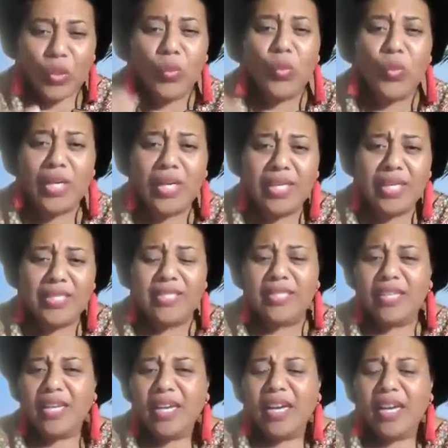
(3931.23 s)
word,
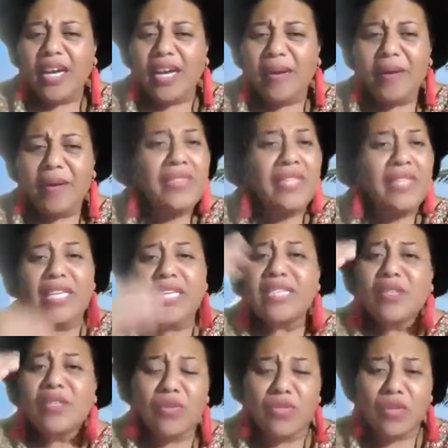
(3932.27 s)
and the
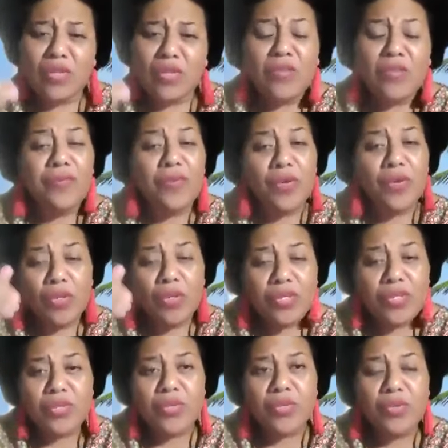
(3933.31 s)
list goes on. So if you go
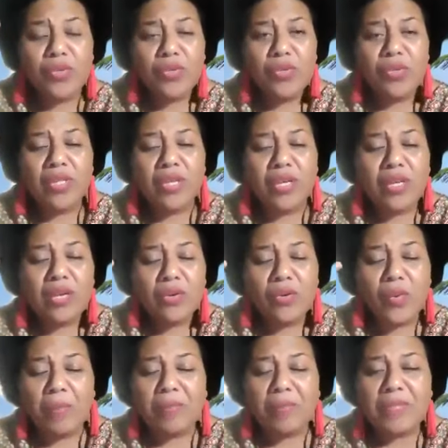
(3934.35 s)
to the
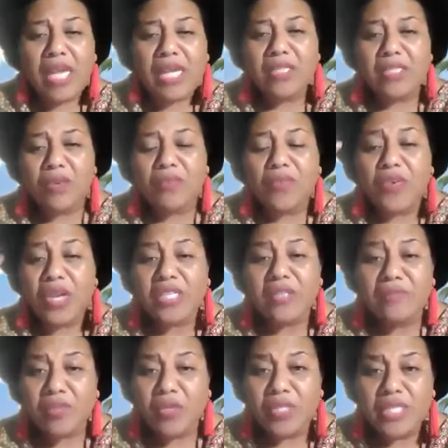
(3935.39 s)
website of
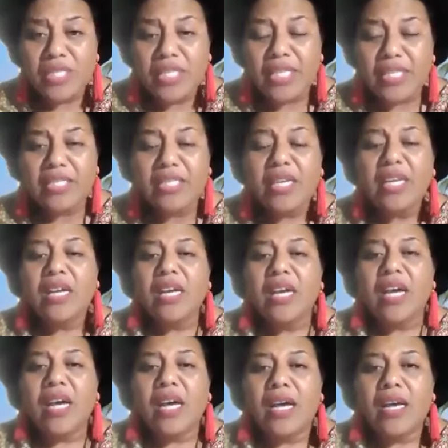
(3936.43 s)
Creative New Zealand,
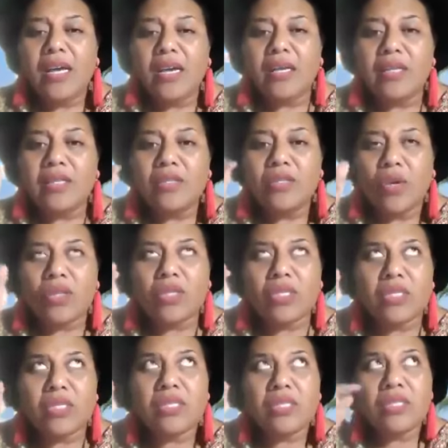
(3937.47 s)

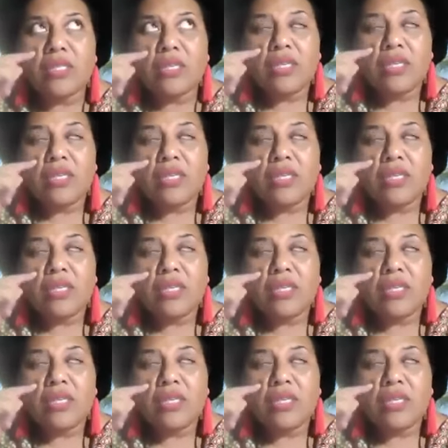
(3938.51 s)
gov.nz,